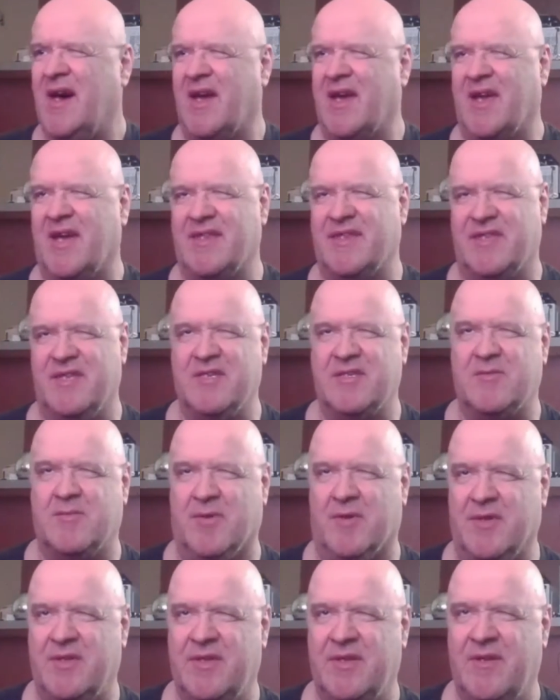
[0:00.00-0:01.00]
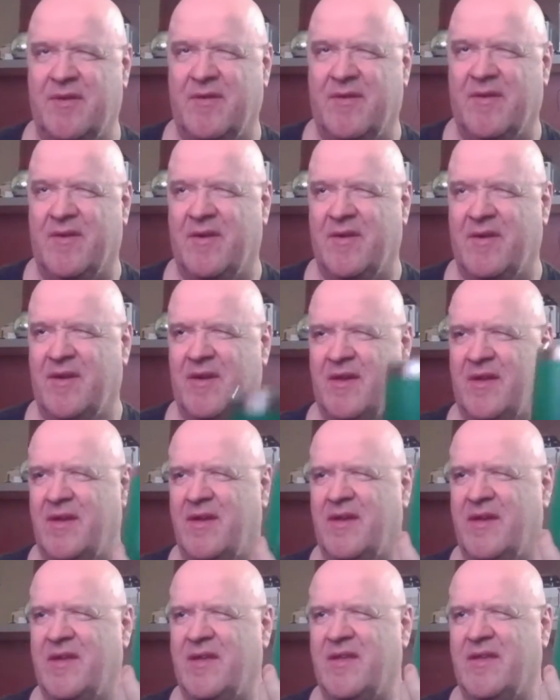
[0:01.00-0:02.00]
got this one
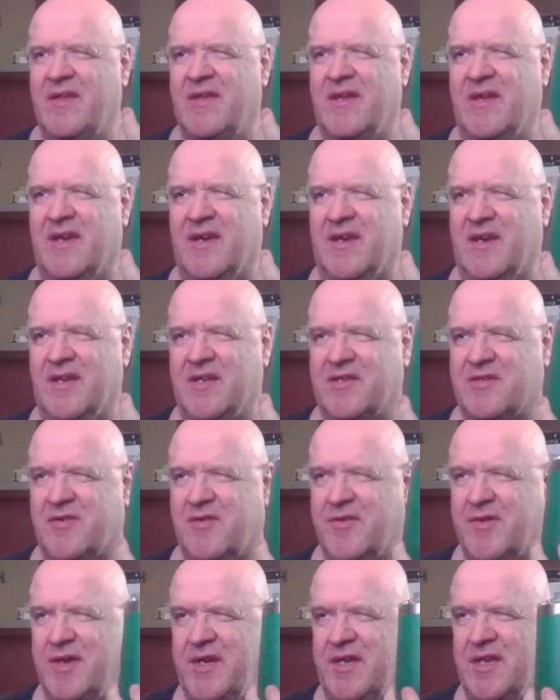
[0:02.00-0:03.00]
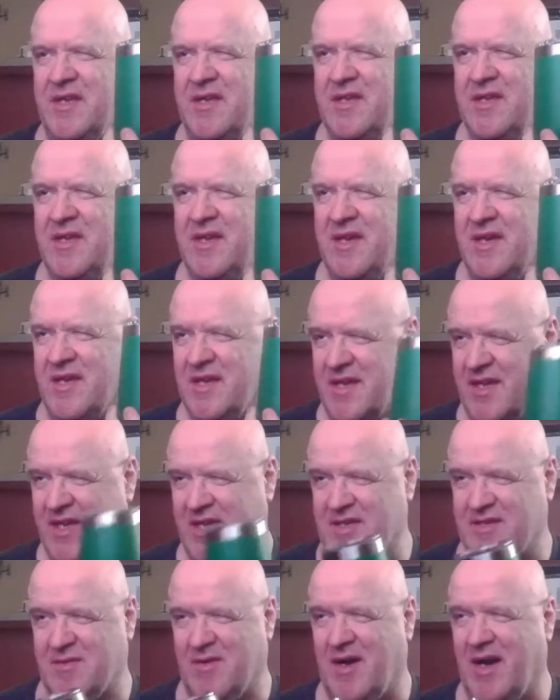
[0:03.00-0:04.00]
and it's green, and
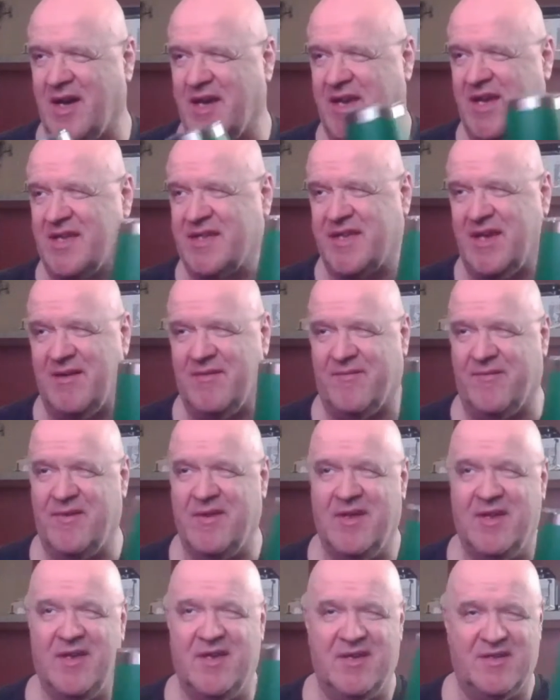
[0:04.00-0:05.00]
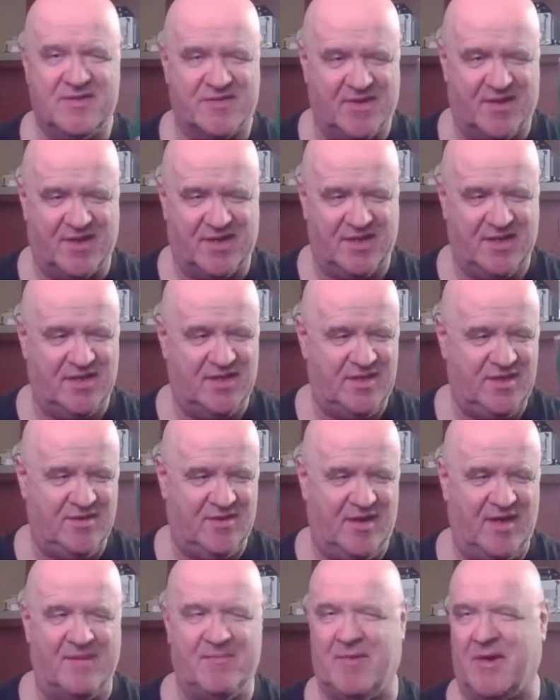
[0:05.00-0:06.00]
guess what, I got that so I can
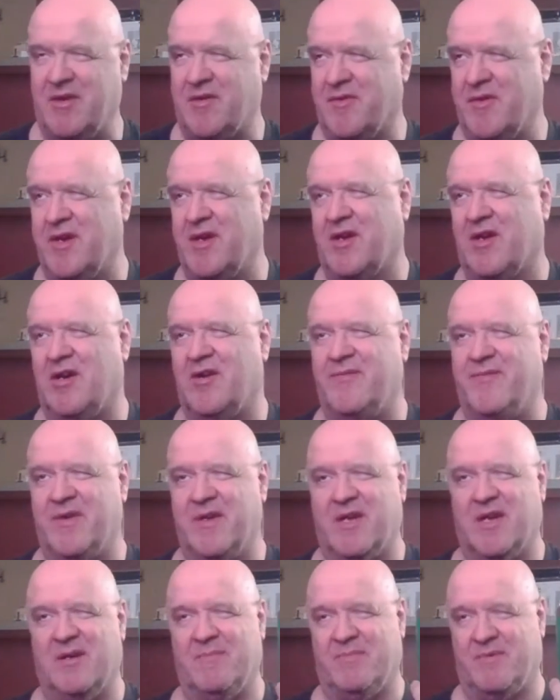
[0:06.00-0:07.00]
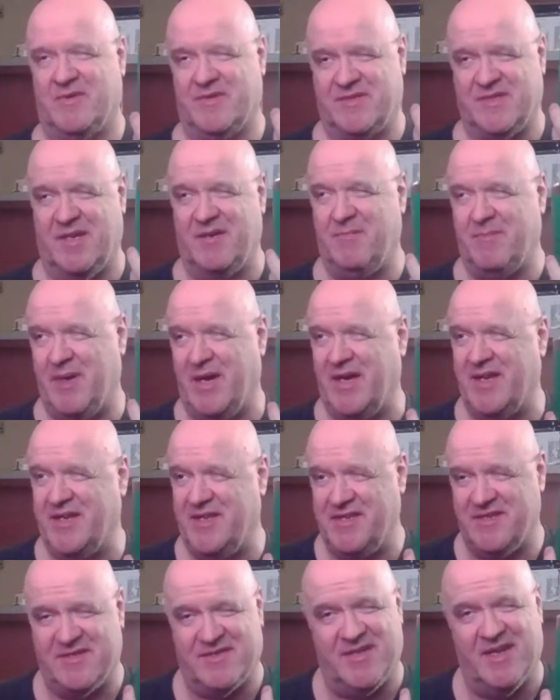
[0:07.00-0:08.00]
have my green coffee cup on St.
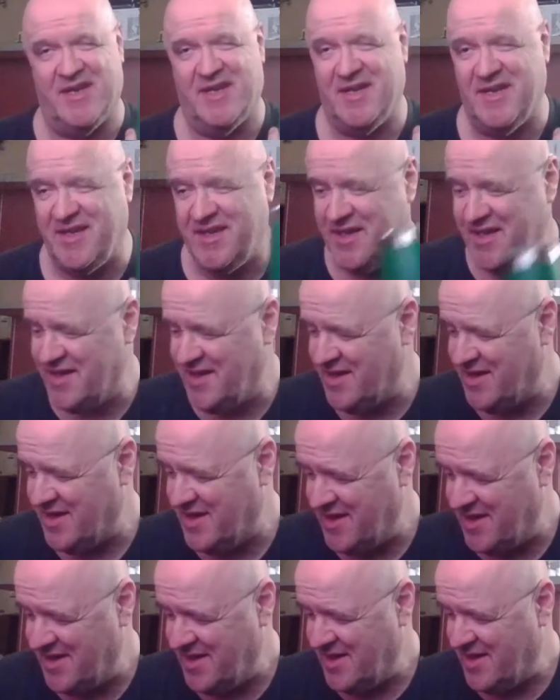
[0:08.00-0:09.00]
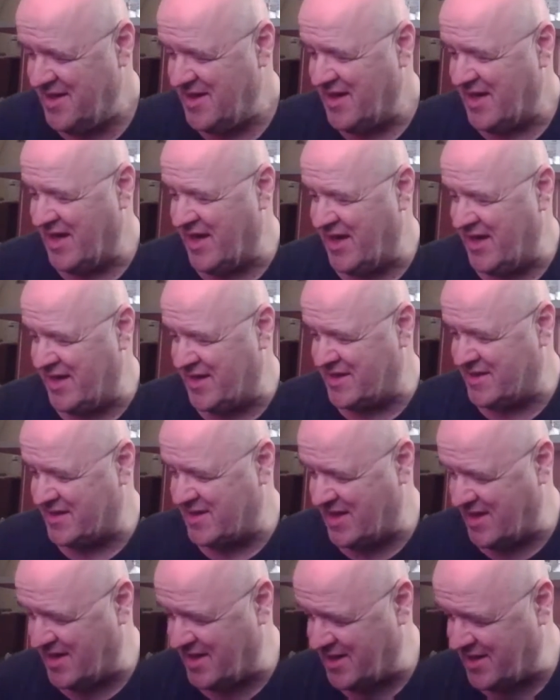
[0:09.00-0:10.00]
Patty's Day.
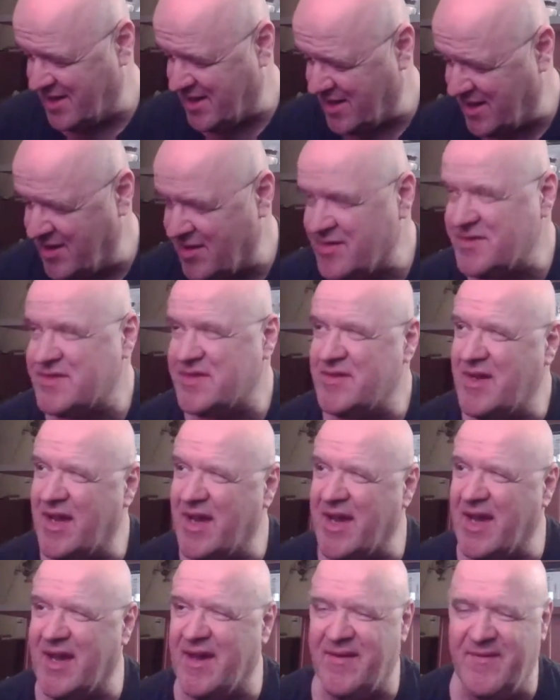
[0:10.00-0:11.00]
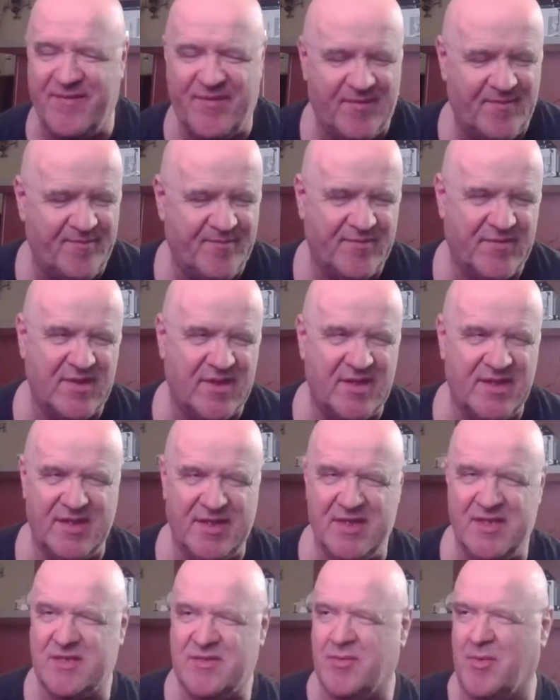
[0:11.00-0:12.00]
And I also have
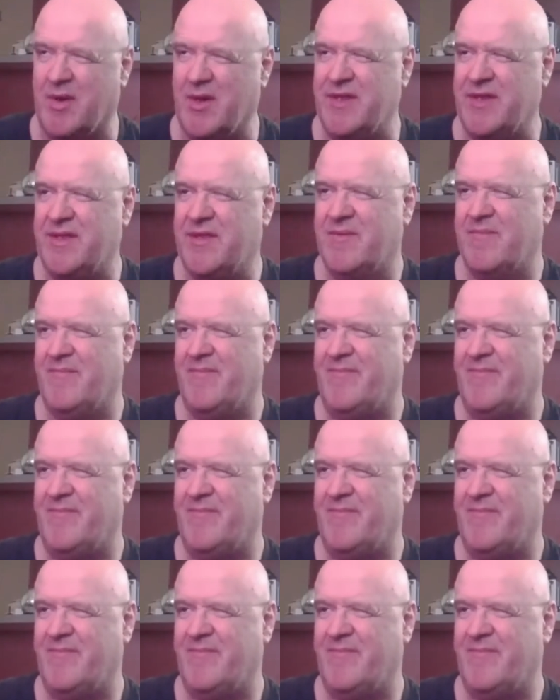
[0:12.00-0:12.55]
this one.